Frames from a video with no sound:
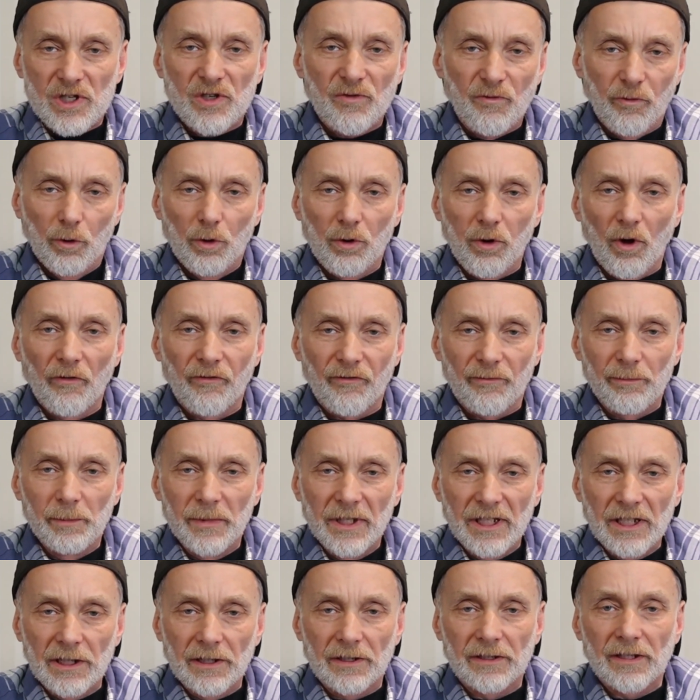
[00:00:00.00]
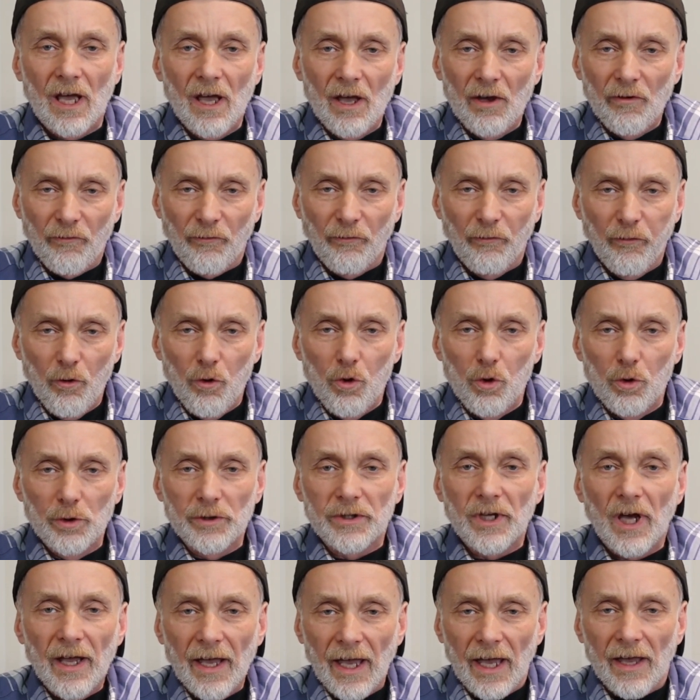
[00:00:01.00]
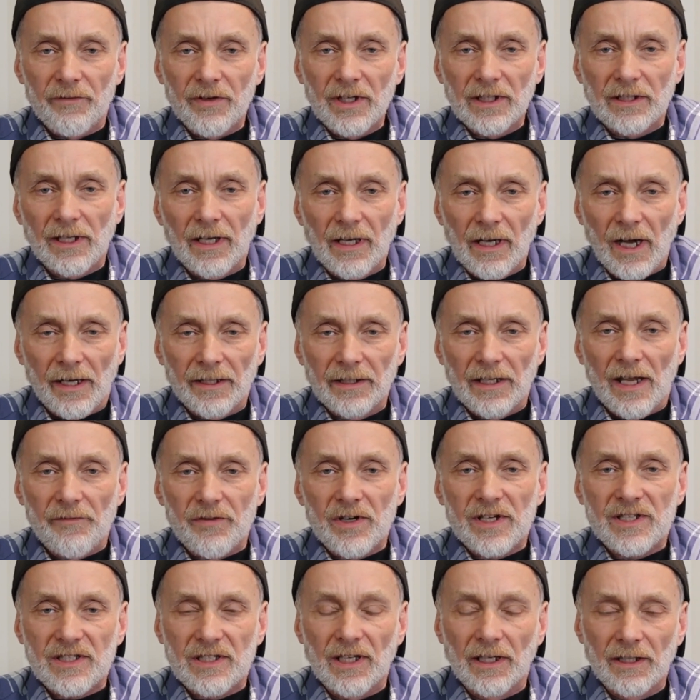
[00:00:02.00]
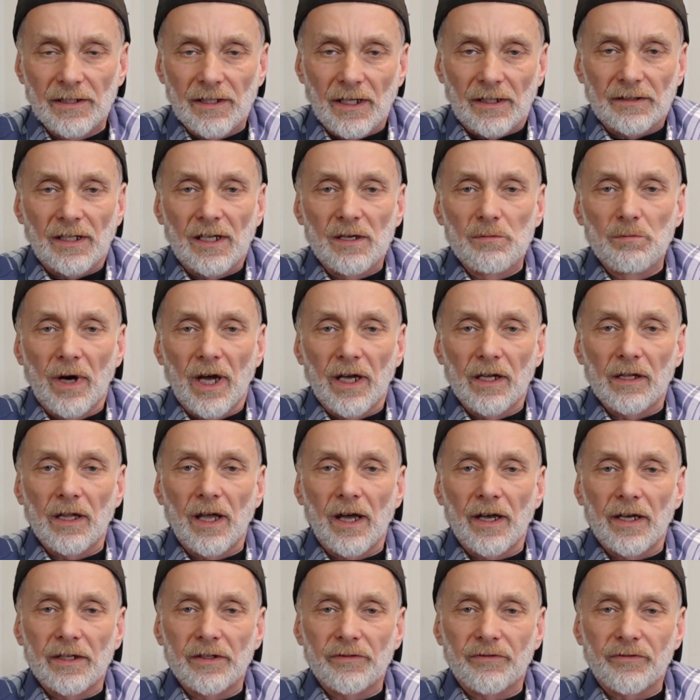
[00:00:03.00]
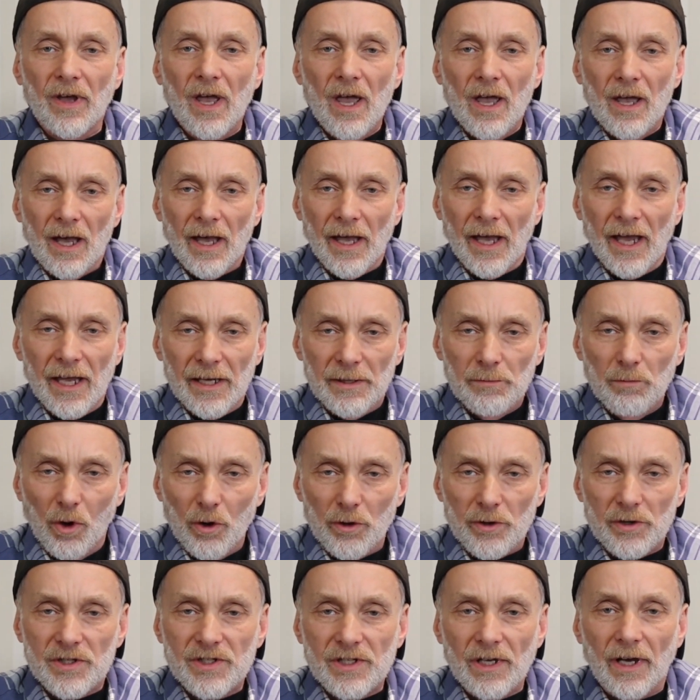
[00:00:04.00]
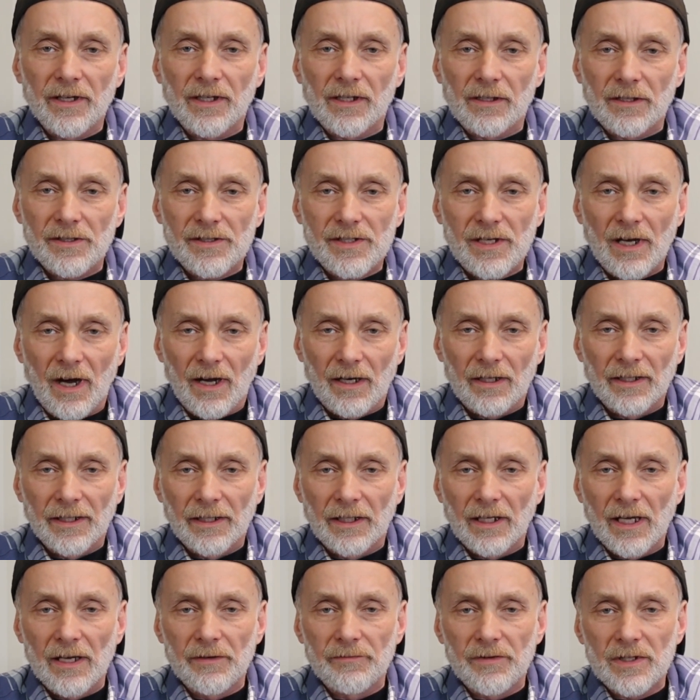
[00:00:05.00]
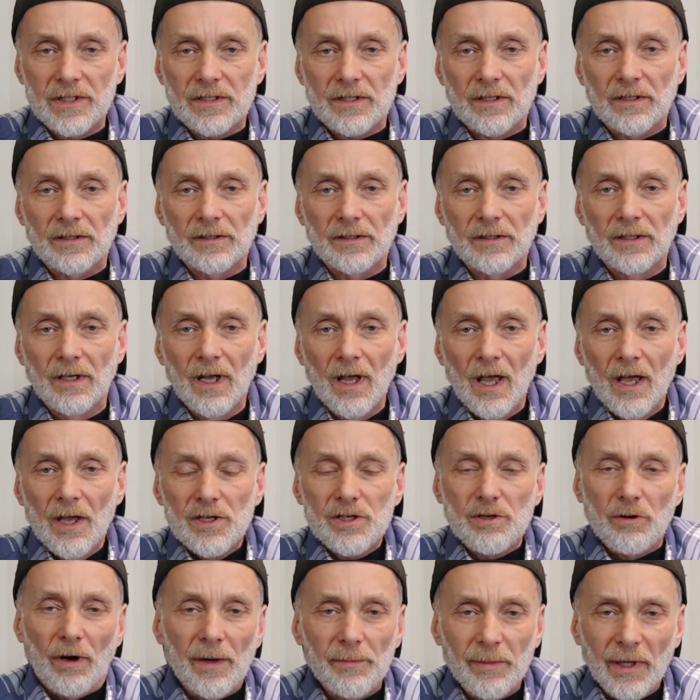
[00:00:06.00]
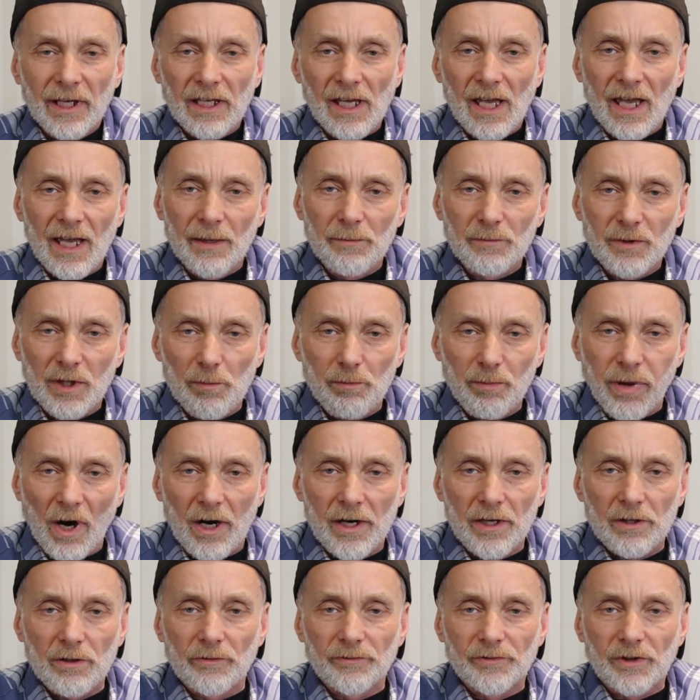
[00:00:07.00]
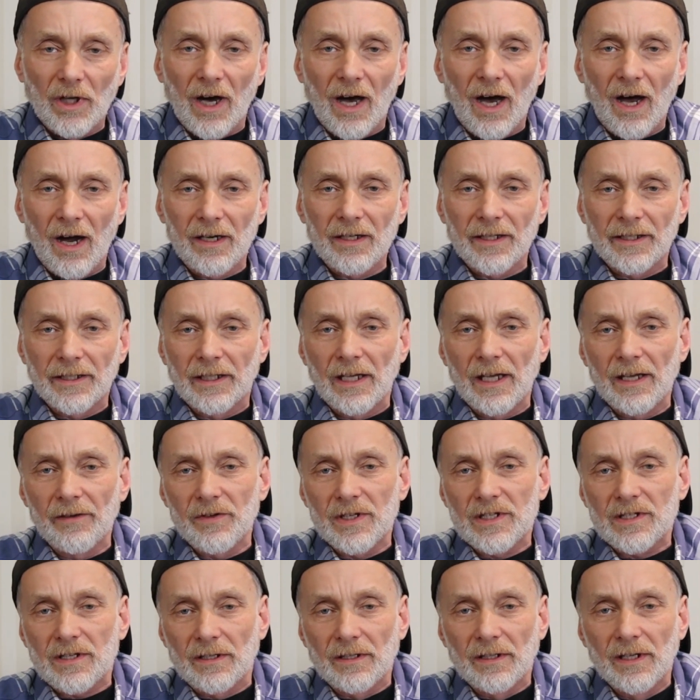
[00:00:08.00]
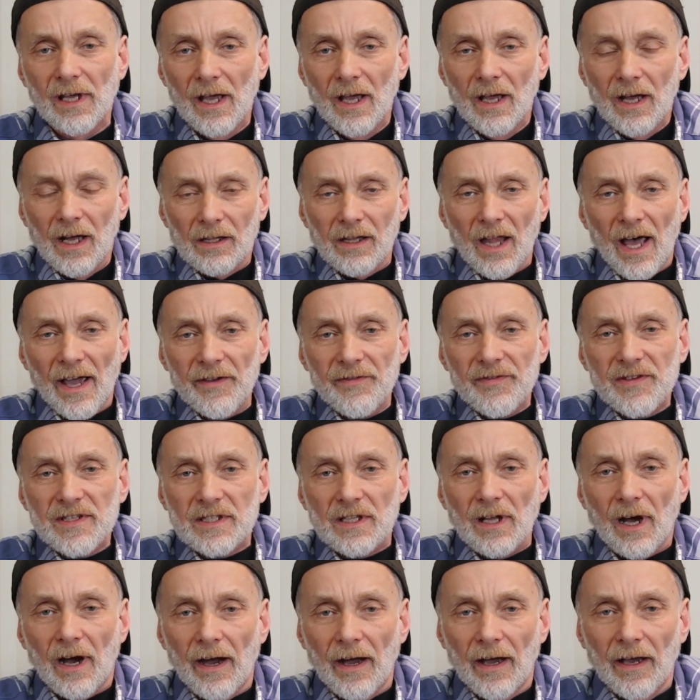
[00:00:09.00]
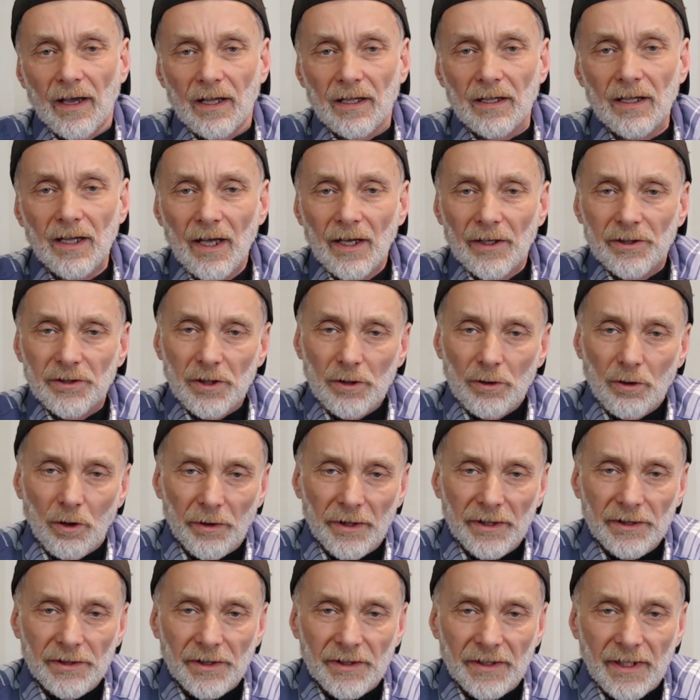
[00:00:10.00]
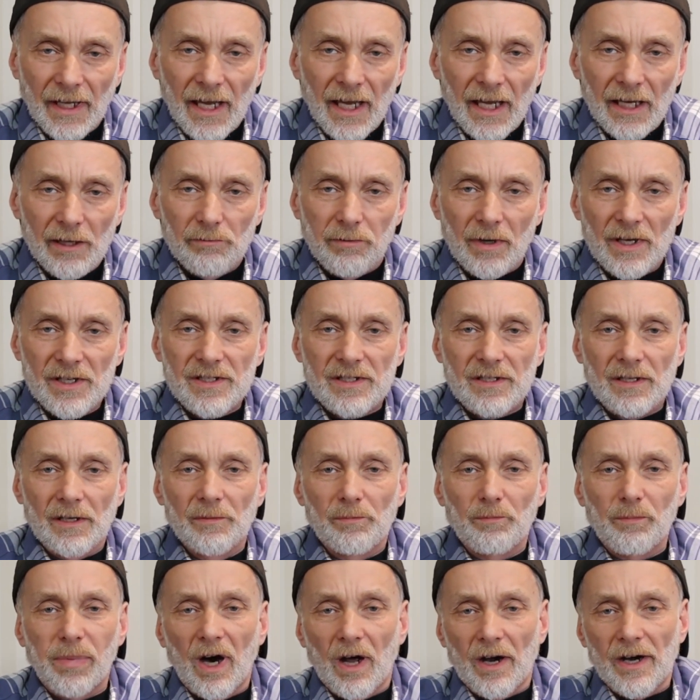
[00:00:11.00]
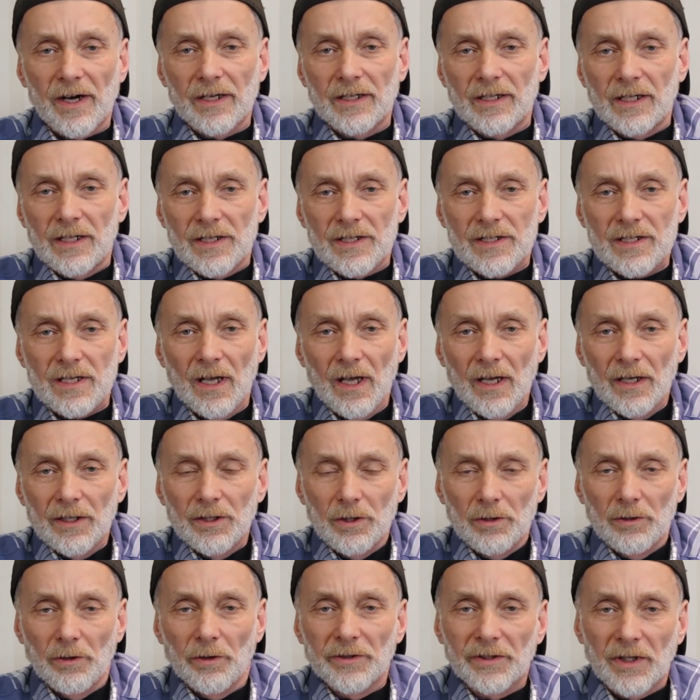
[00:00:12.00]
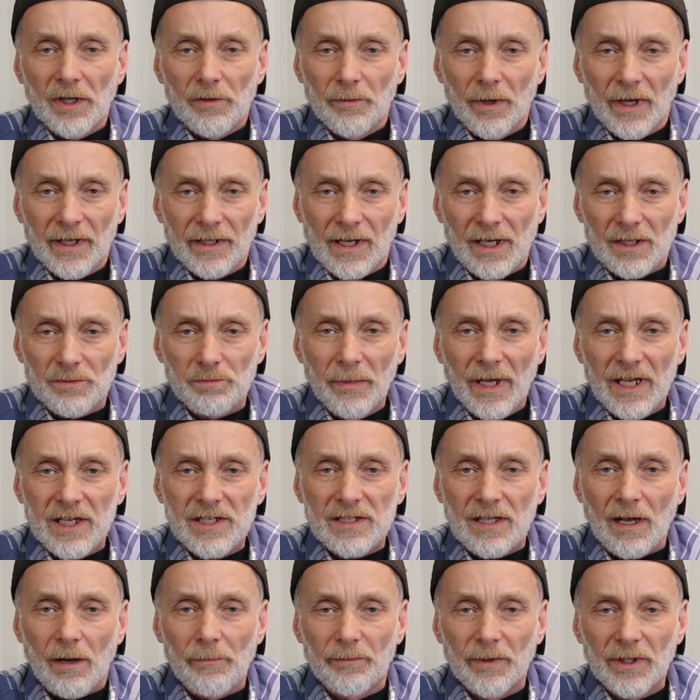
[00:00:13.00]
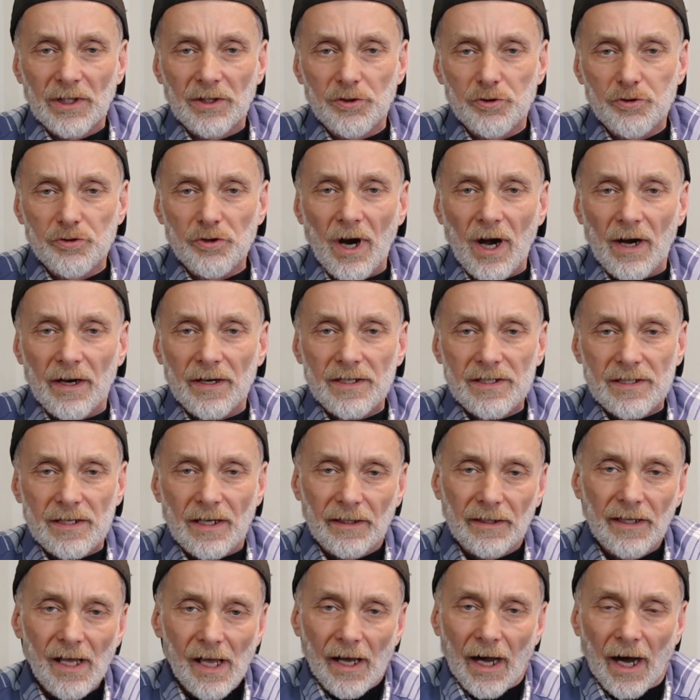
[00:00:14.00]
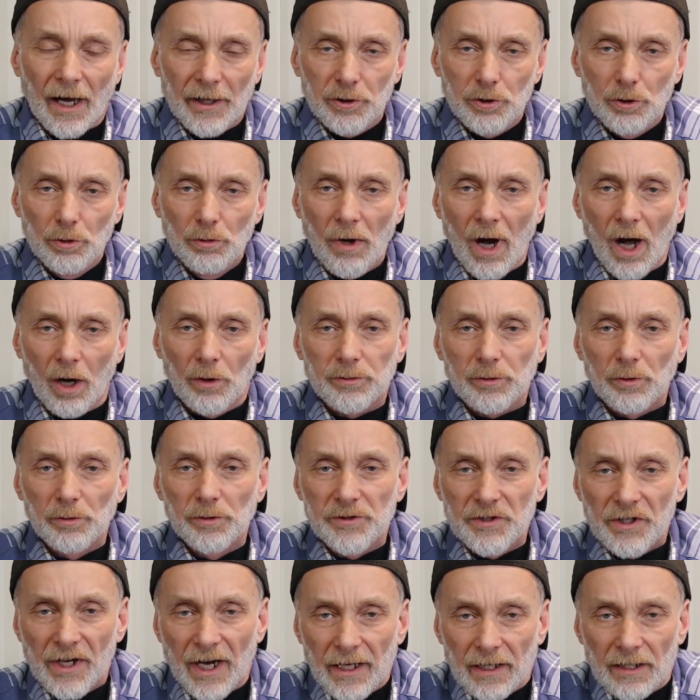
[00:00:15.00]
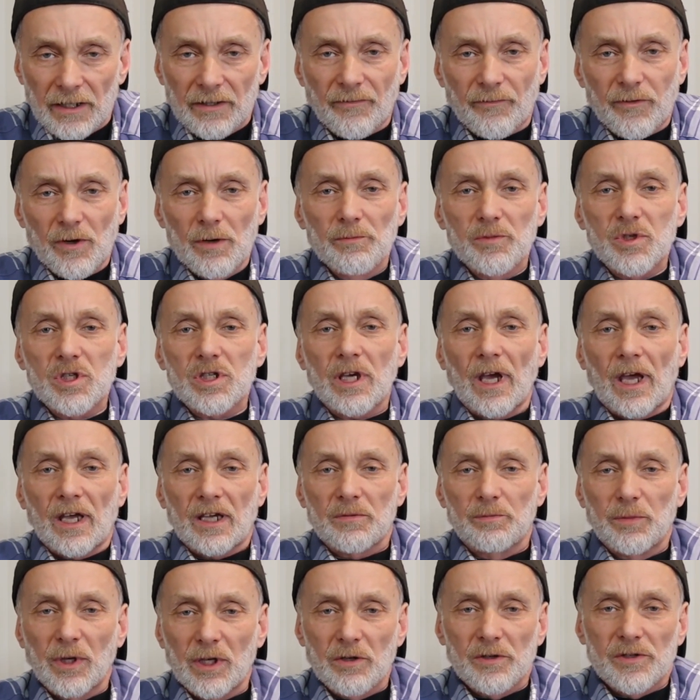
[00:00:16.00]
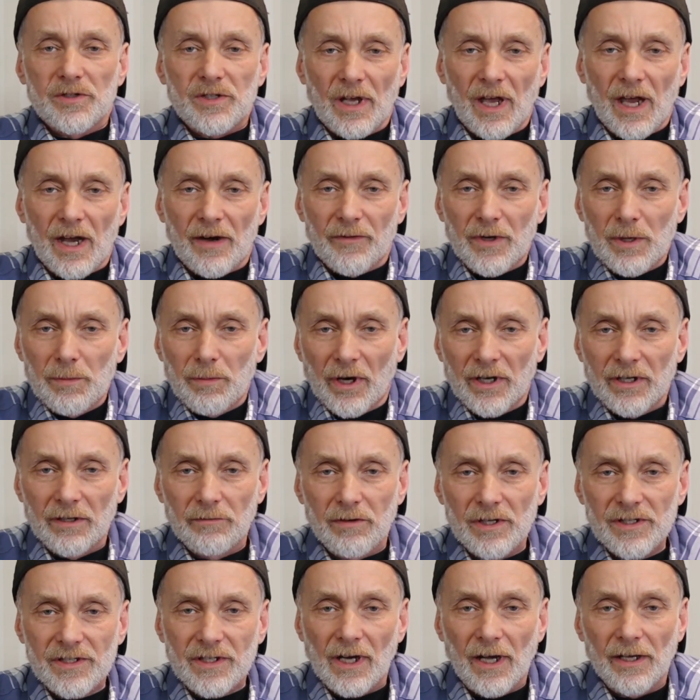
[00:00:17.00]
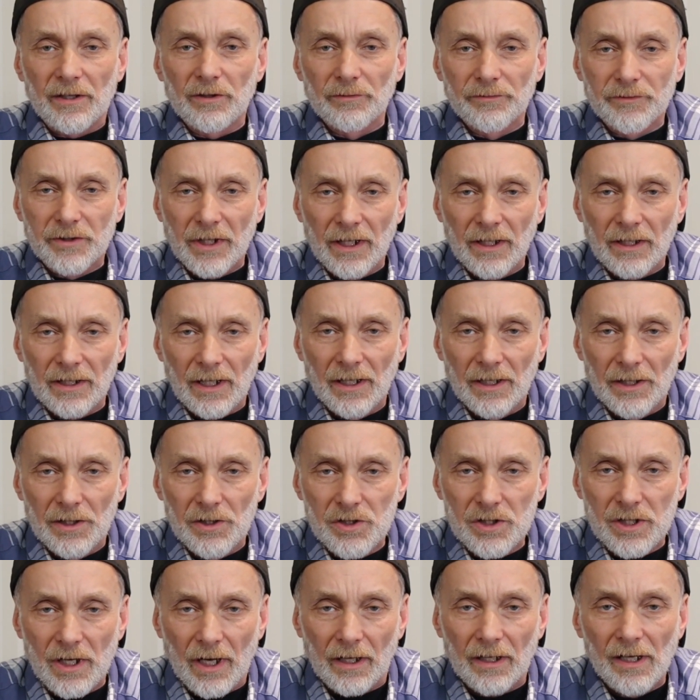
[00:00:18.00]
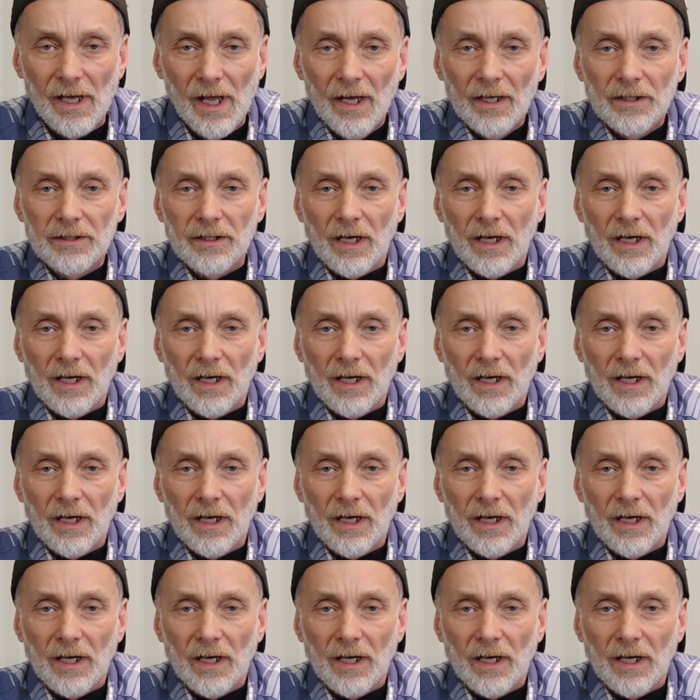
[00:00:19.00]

Full of meat, food, everything. I never seen that in my life. And motorcycles, Harley Davidson. So I became the part of the Harley Davidson lifestyle. You know, in the day was parties. You know, I got mixed up with drugs, and I knew how to drink from Czech, because everybody was kind of drinking in Czech.